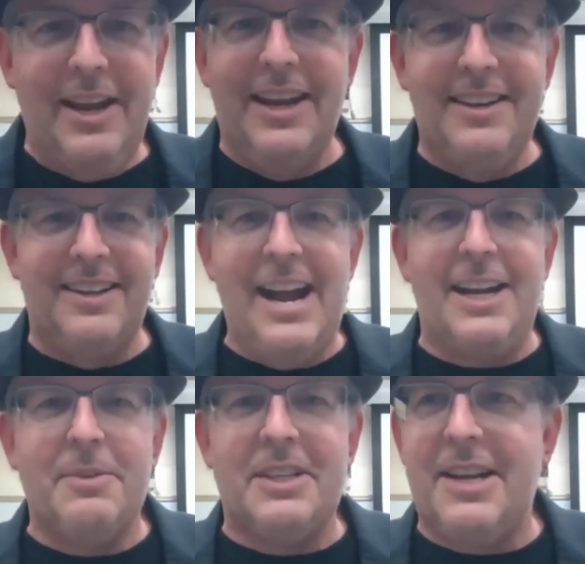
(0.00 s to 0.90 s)
in
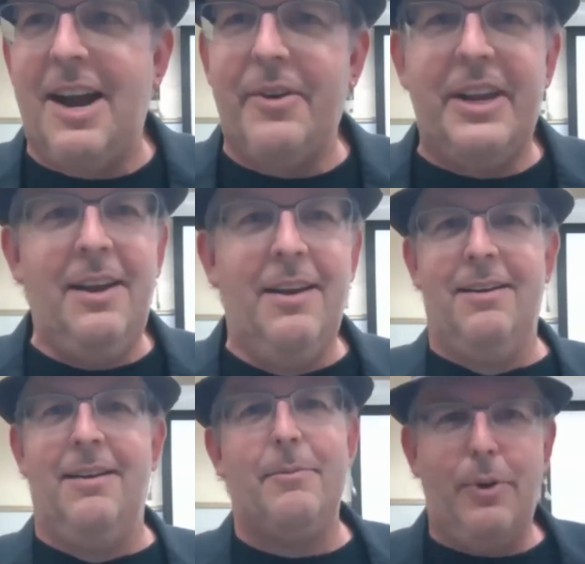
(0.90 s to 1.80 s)
Clackamas County?
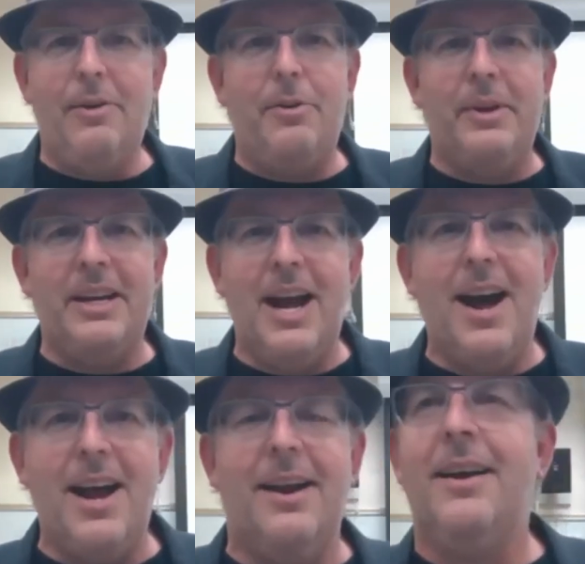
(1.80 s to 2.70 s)
Probably
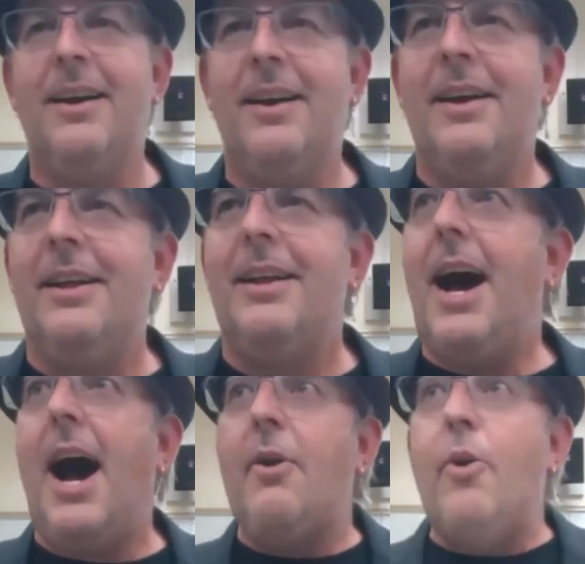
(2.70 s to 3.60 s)
not.
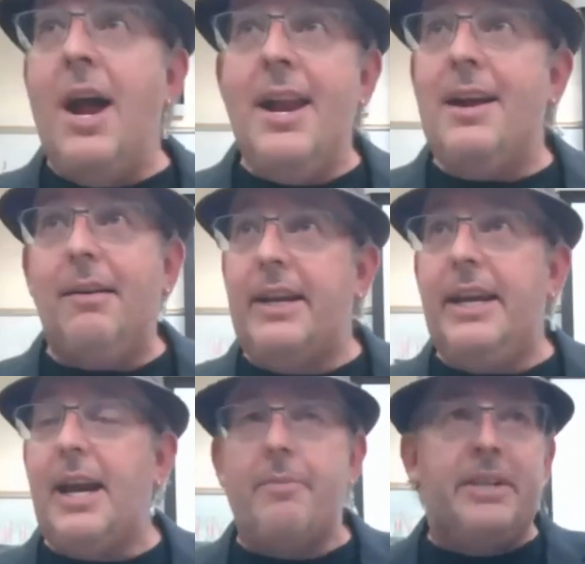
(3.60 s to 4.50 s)

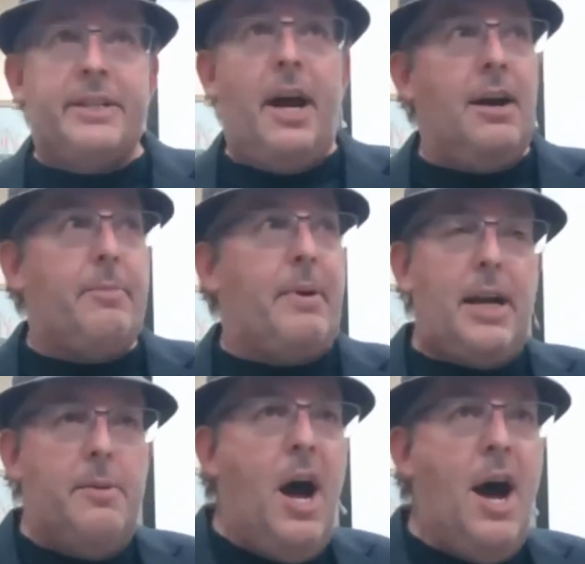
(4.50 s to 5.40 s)
Ironically, I mean, talk
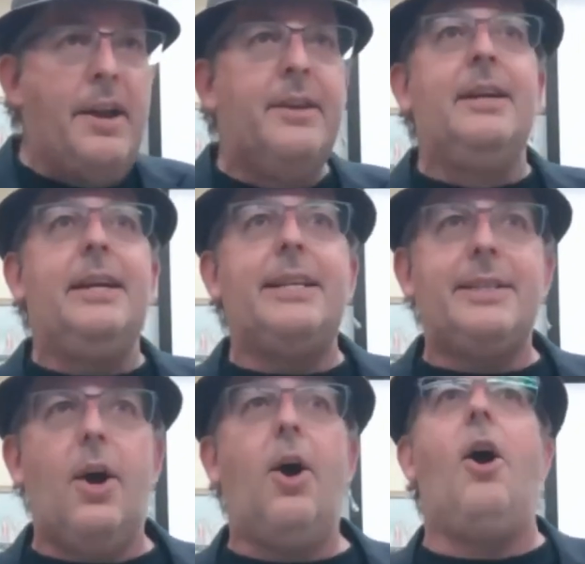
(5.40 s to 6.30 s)
about, come on,
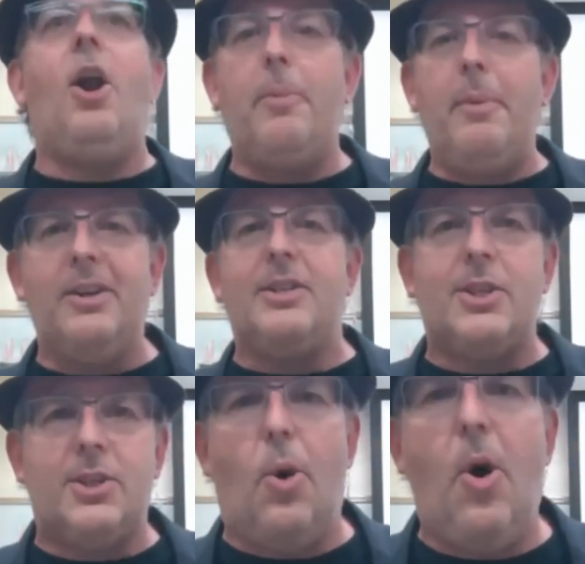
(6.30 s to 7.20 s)
it's all about
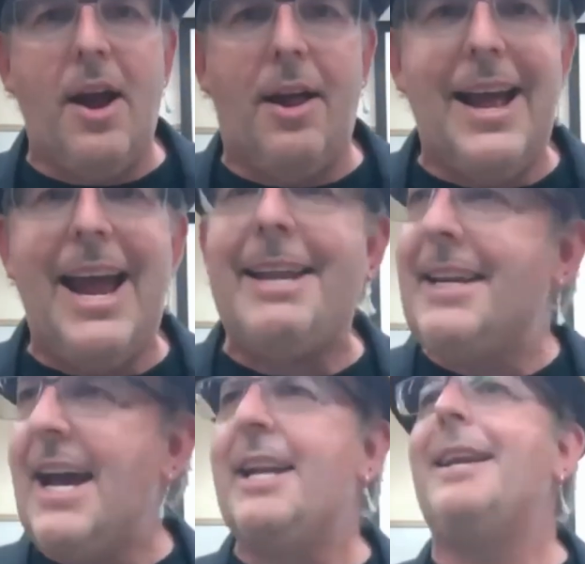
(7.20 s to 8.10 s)
soil, and
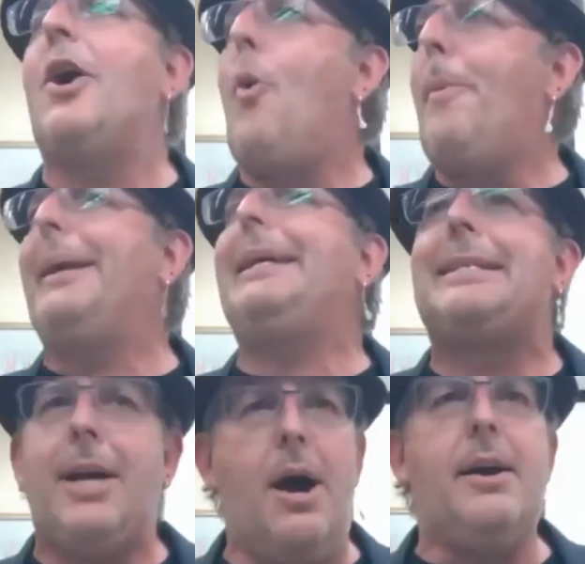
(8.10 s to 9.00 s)
yet
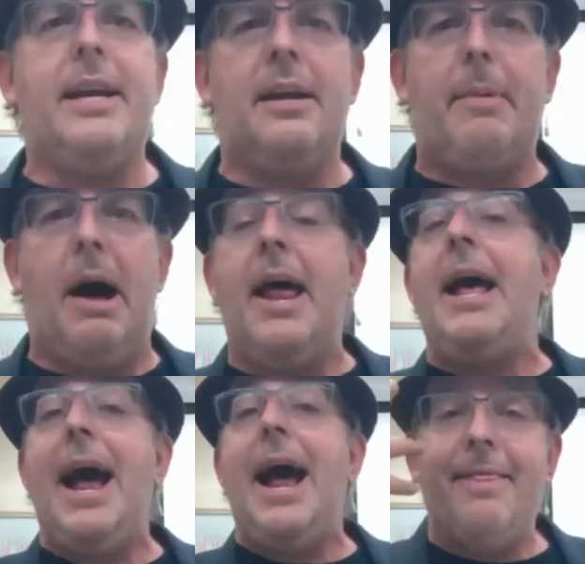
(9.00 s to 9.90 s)
nobody's talking about it.
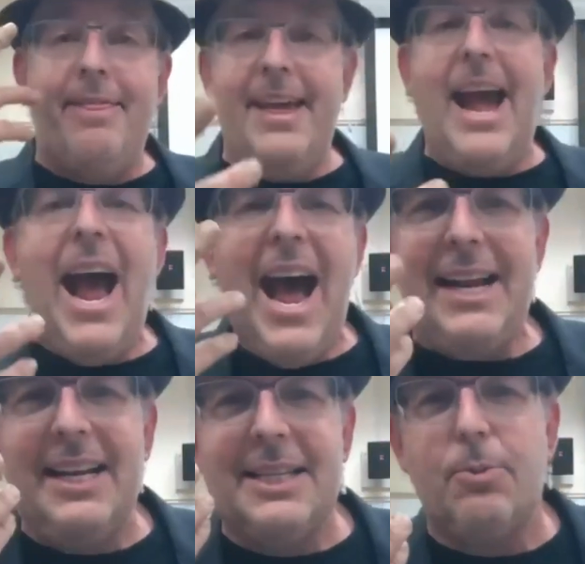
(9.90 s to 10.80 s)
And
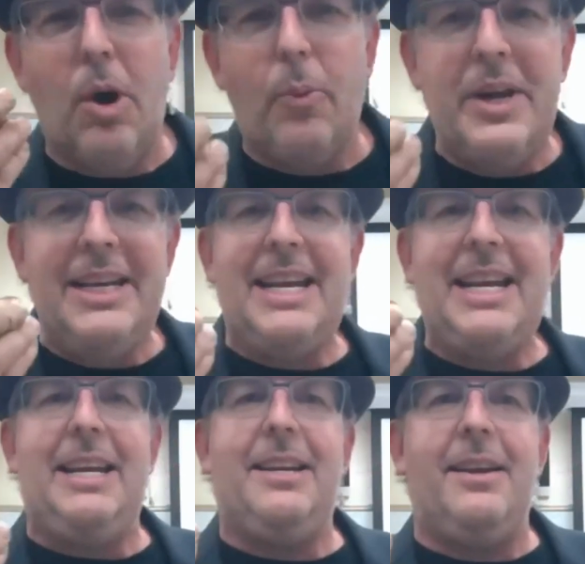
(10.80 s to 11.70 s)
that is what we
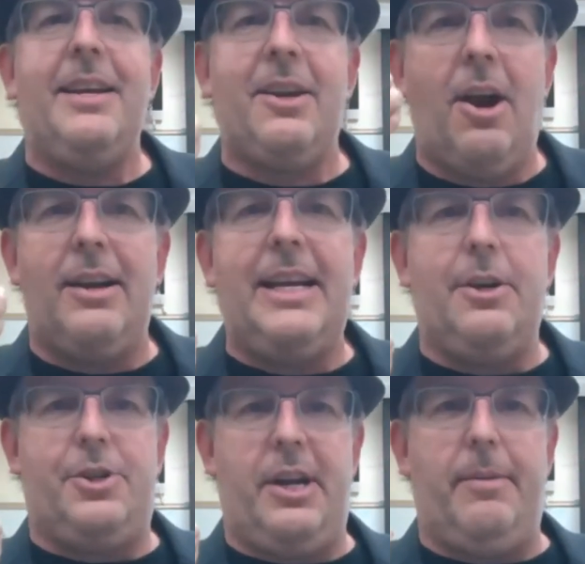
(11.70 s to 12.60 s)
need in our
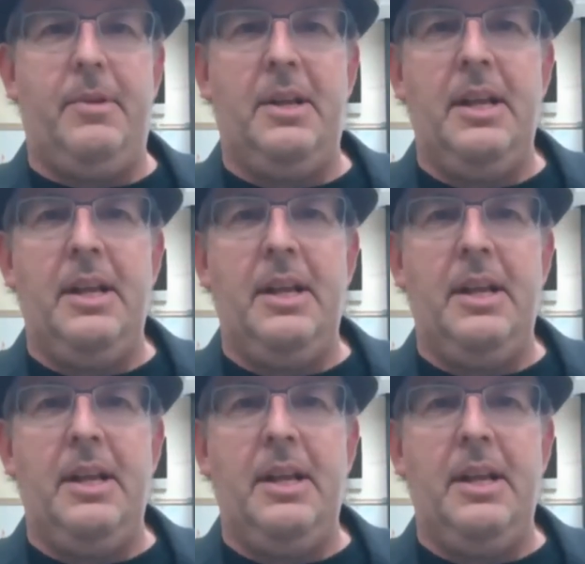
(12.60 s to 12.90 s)
leadership